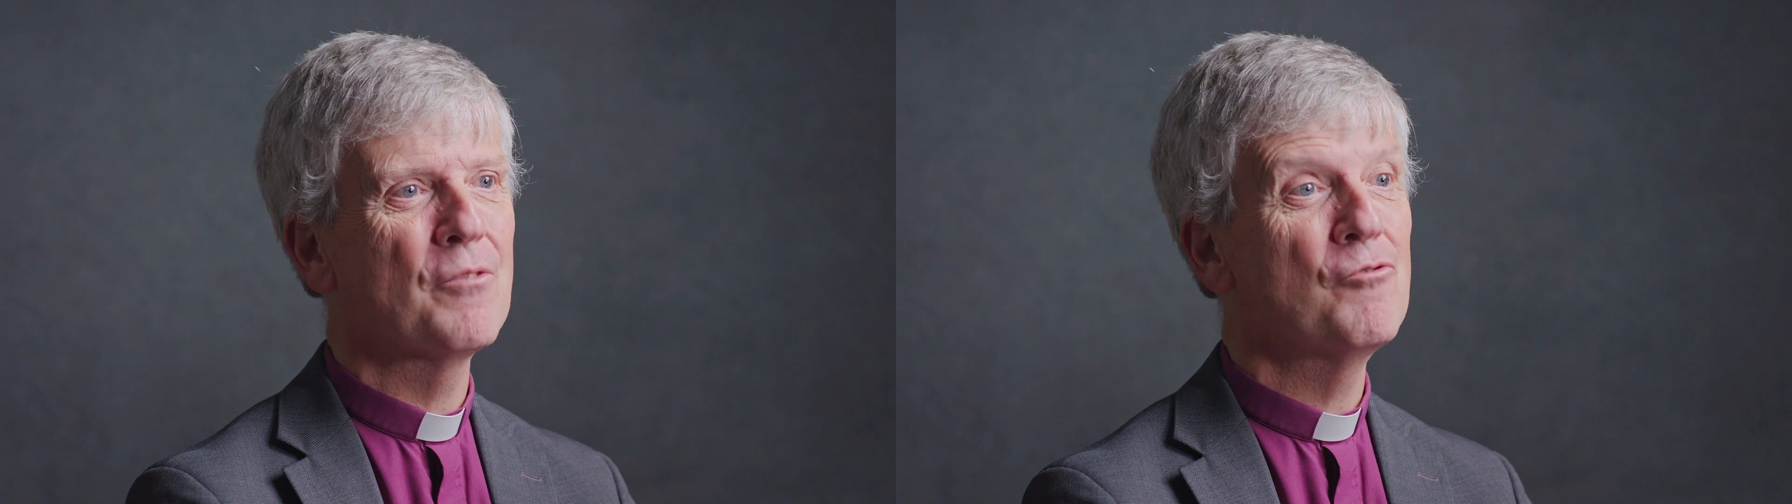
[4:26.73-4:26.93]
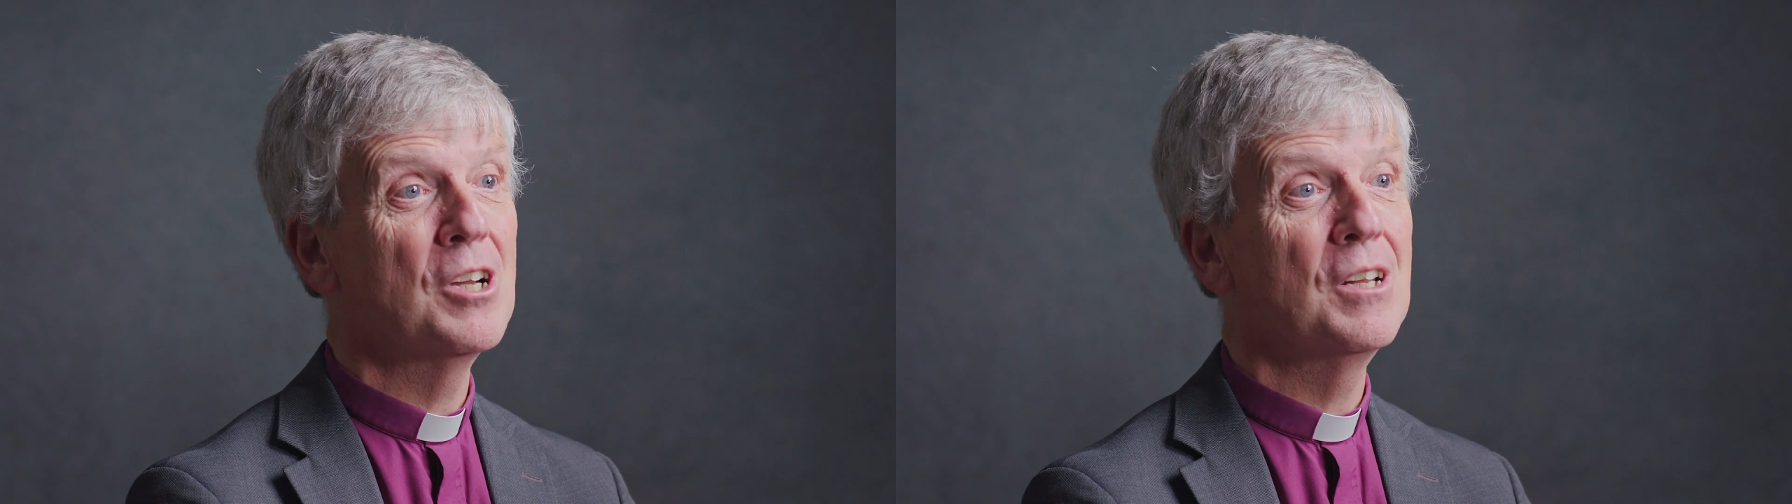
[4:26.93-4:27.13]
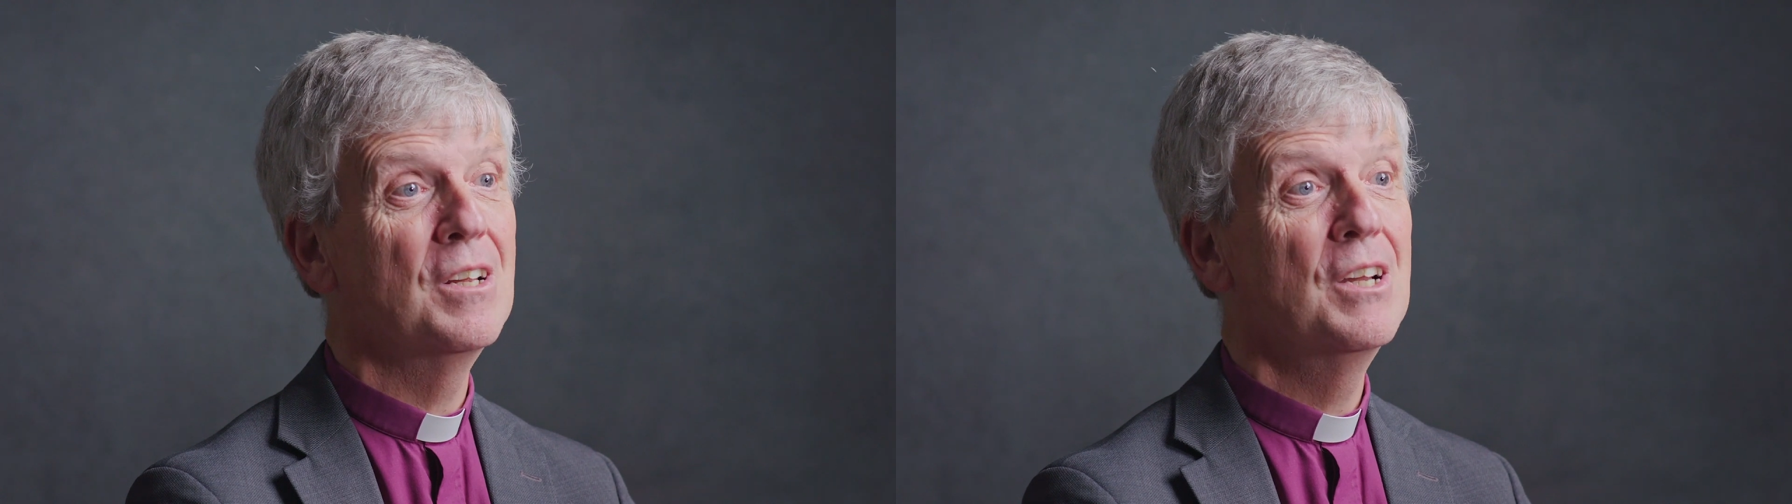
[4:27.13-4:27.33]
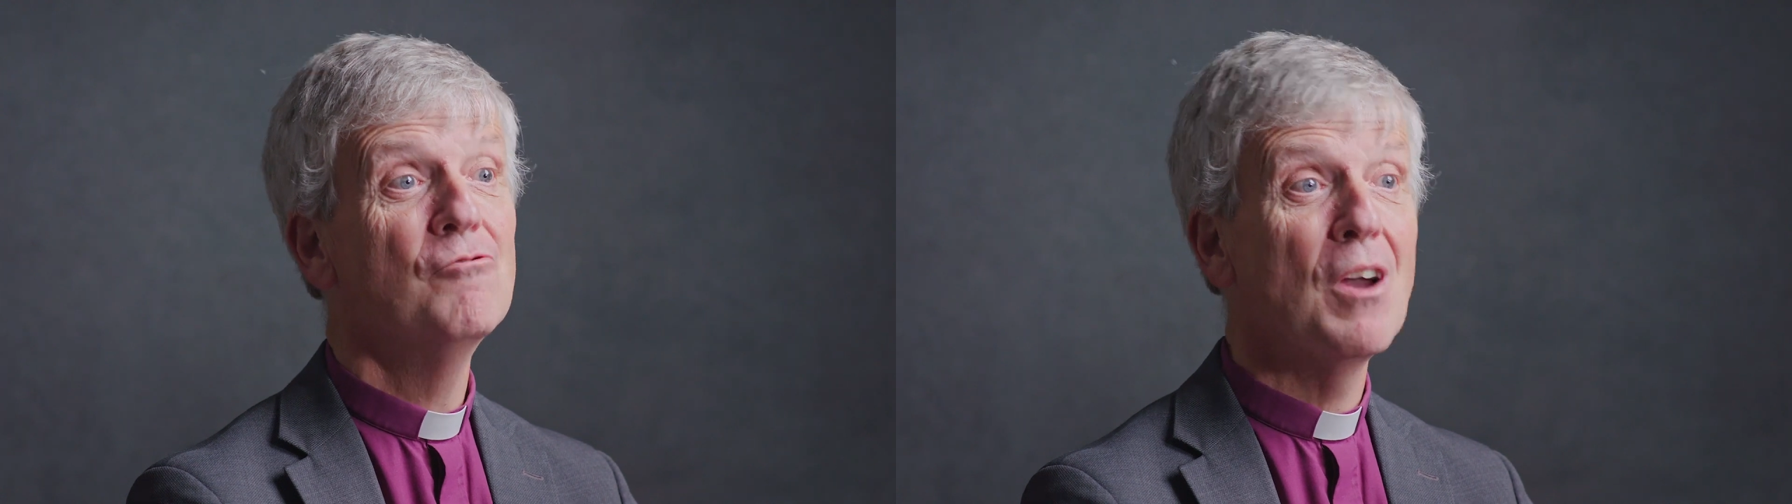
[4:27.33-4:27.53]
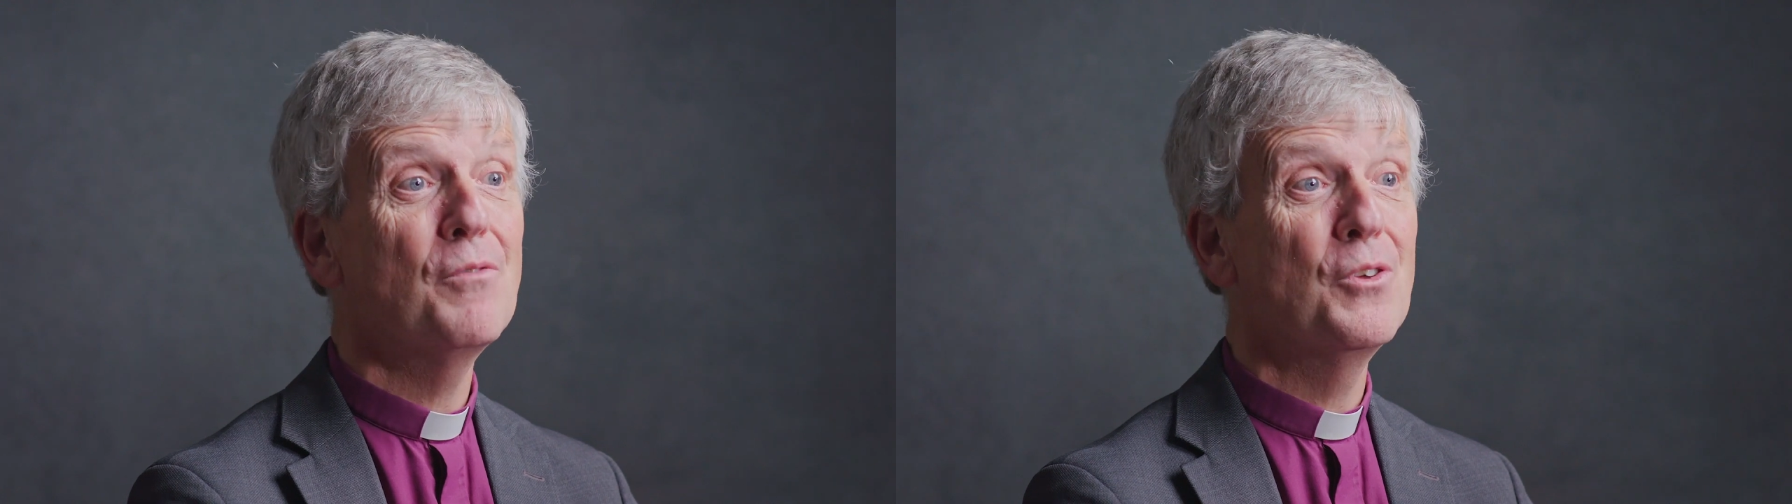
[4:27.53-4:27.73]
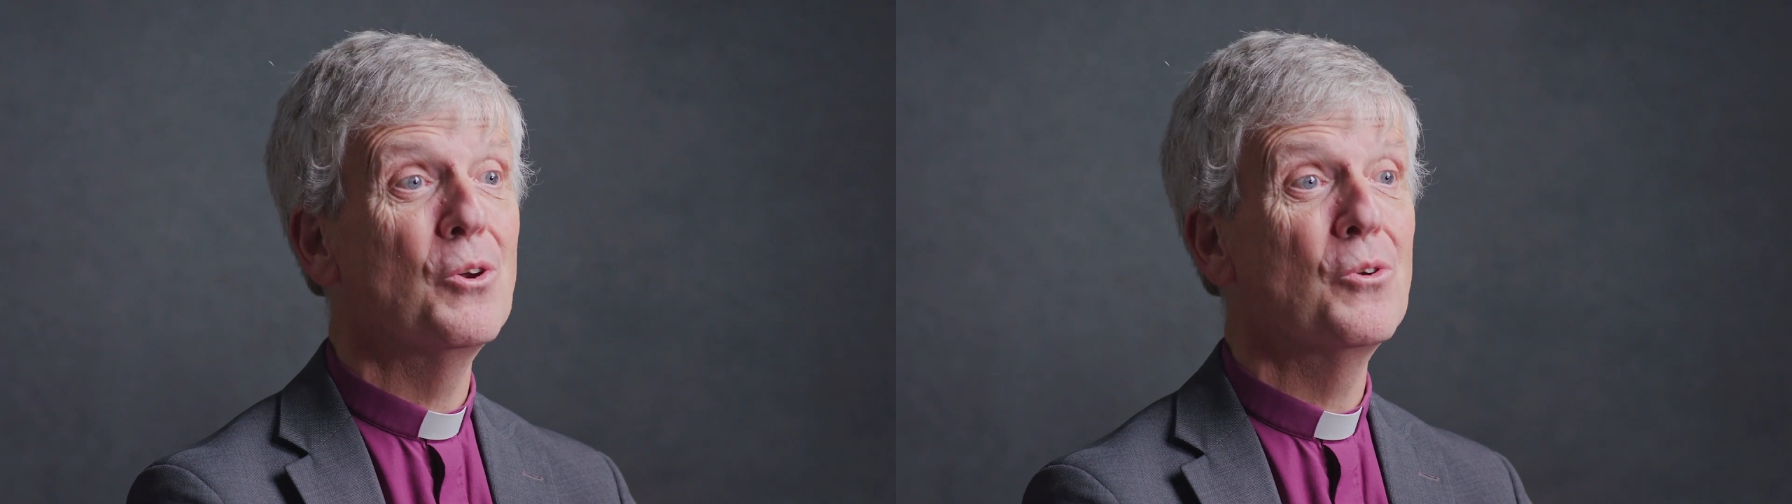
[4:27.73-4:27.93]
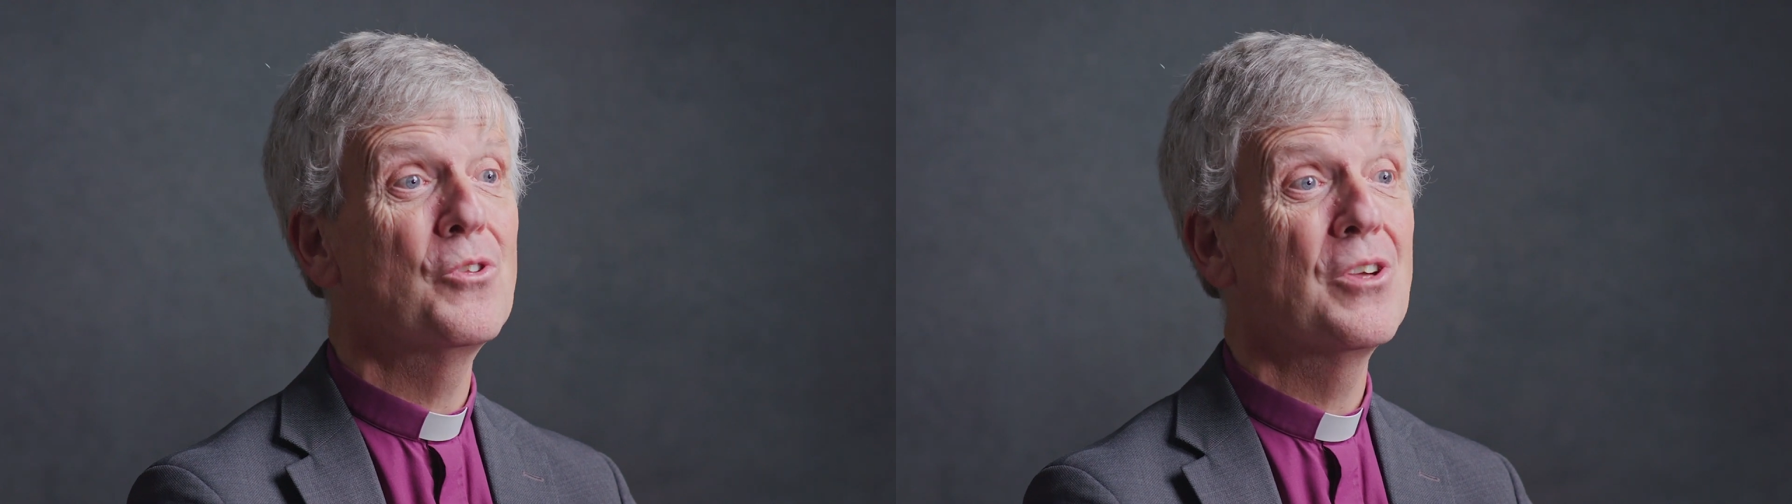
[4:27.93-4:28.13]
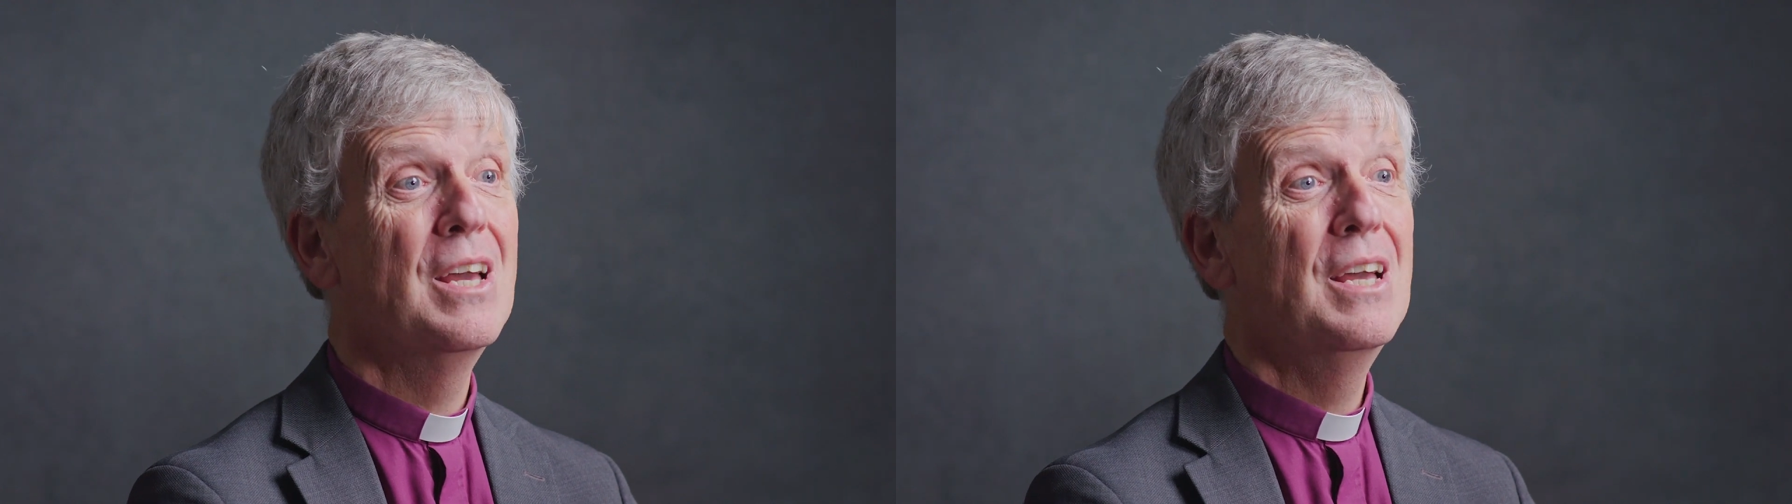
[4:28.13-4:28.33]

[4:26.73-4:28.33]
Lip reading: of real refuge.